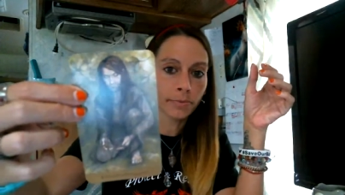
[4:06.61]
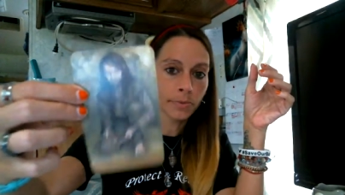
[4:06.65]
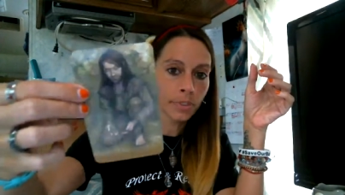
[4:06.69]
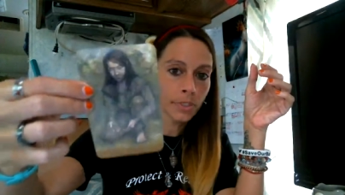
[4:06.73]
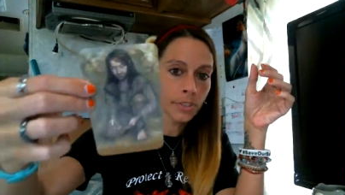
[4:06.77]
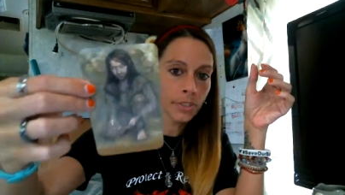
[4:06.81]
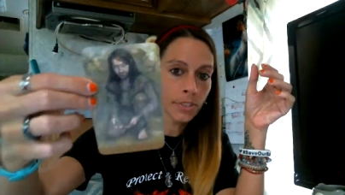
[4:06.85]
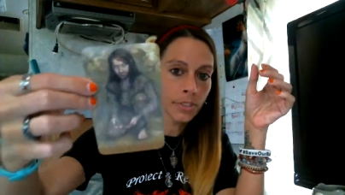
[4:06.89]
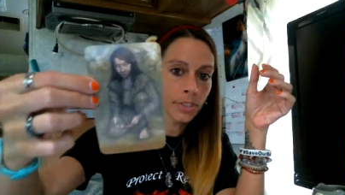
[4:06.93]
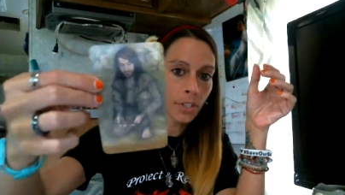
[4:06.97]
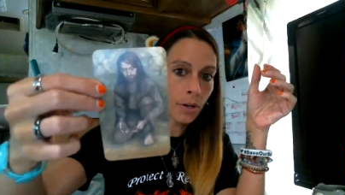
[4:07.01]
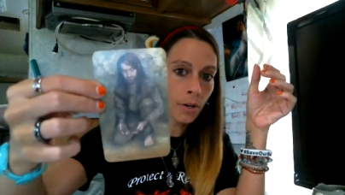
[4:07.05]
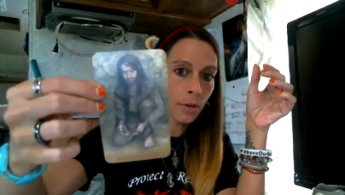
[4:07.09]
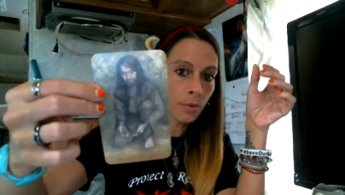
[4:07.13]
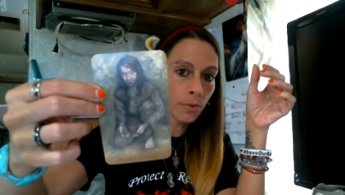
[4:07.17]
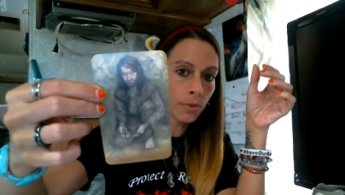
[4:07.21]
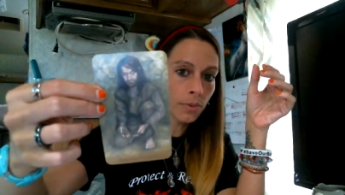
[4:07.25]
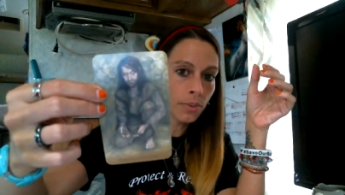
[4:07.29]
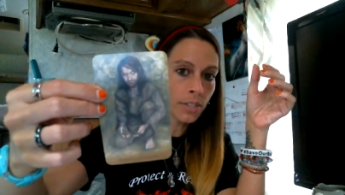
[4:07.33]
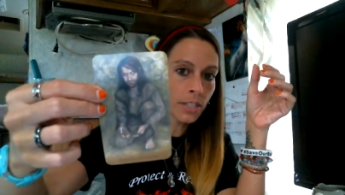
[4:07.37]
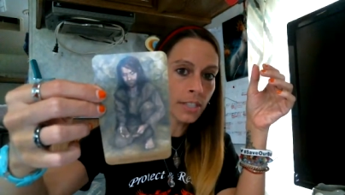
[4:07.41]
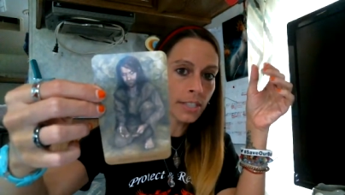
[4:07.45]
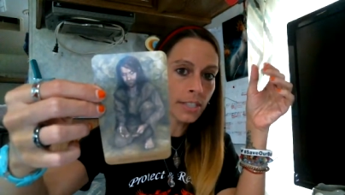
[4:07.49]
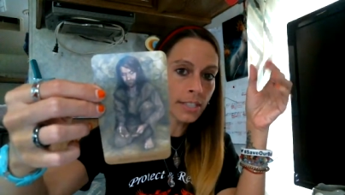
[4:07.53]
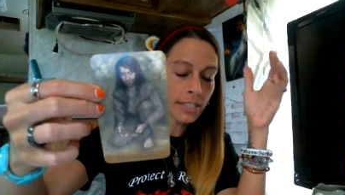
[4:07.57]
So
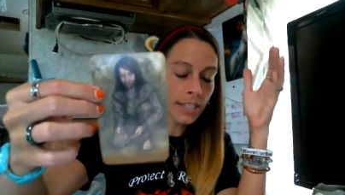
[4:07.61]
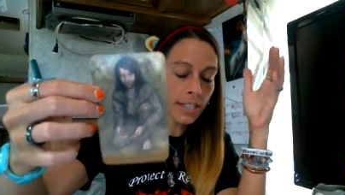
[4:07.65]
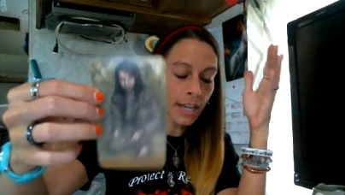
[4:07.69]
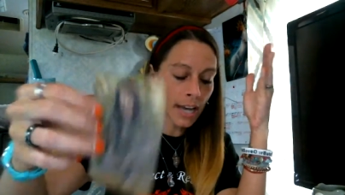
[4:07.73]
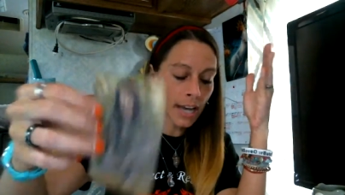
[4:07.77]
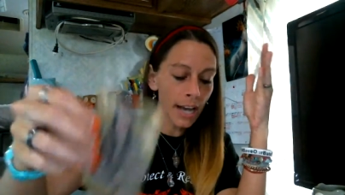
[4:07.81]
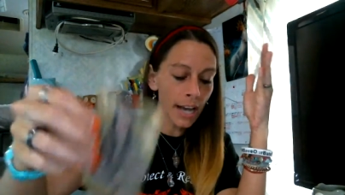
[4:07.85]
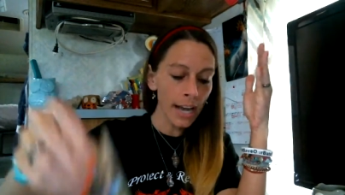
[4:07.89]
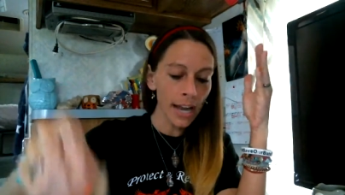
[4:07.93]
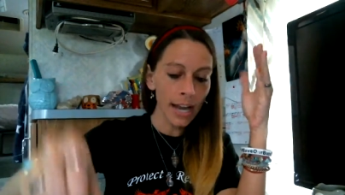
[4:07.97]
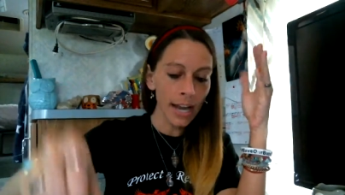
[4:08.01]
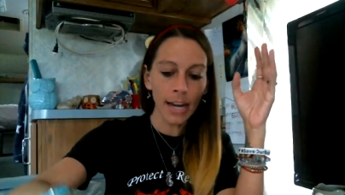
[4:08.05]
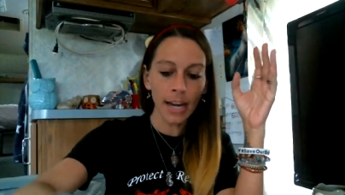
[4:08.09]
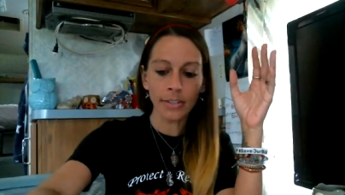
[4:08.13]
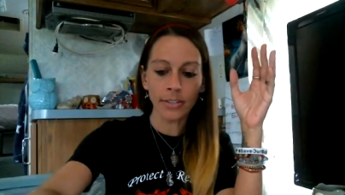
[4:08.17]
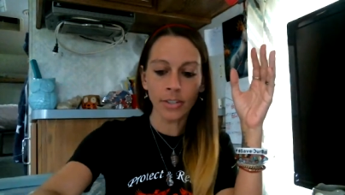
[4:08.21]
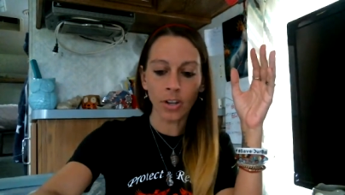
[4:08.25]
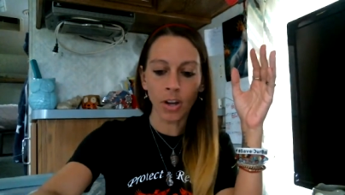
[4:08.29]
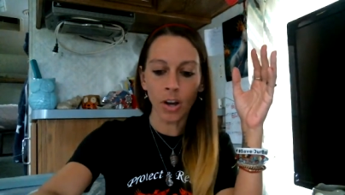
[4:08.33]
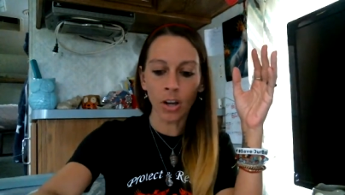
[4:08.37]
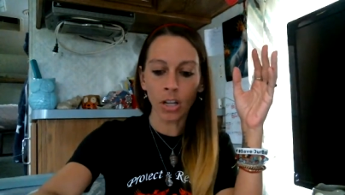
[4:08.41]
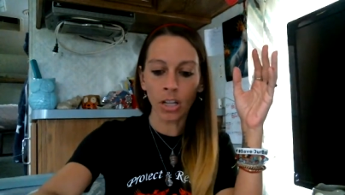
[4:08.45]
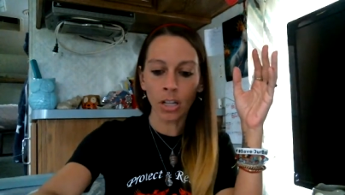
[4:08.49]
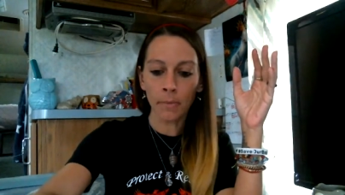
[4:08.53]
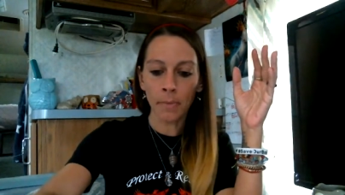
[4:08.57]
this guy is
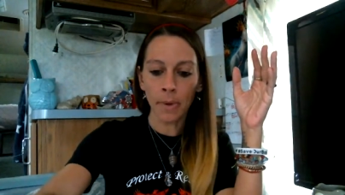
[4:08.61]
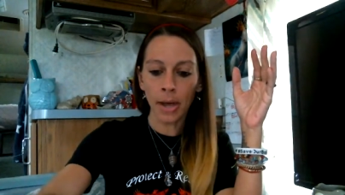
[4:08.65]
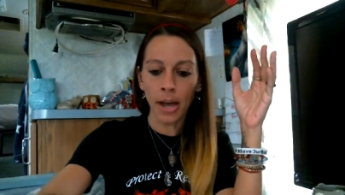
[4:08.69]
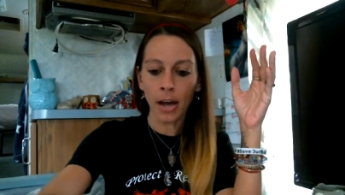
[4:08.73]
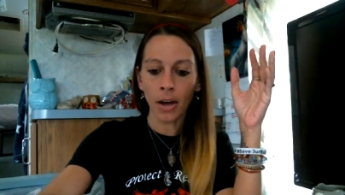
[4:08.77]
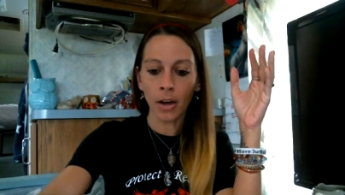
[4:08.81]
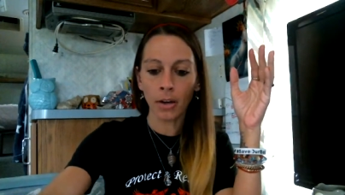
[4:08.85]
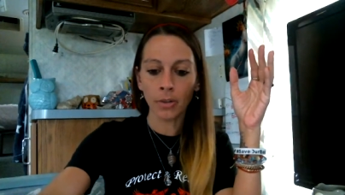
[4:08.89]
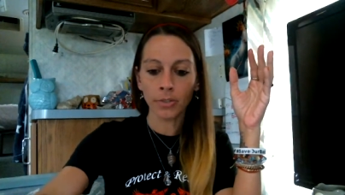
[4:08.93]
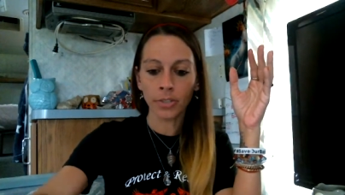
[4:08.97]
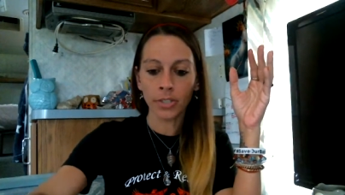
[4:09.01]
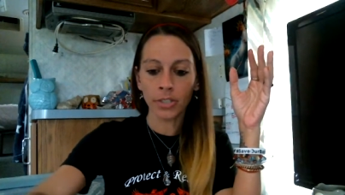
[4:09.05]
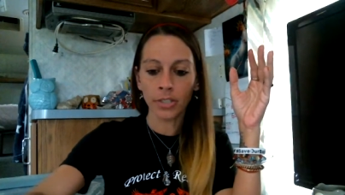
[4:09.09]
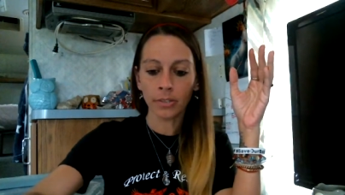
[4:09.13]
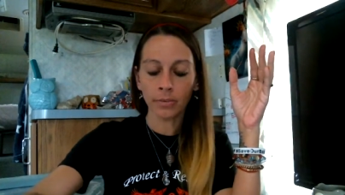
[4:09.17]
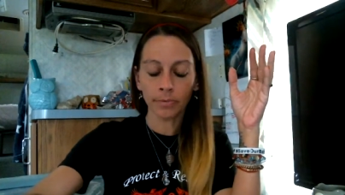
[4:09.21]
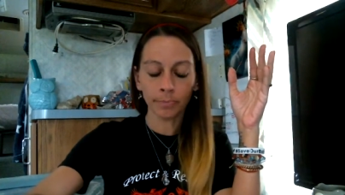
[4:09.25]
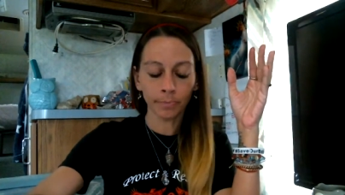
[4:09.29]
all about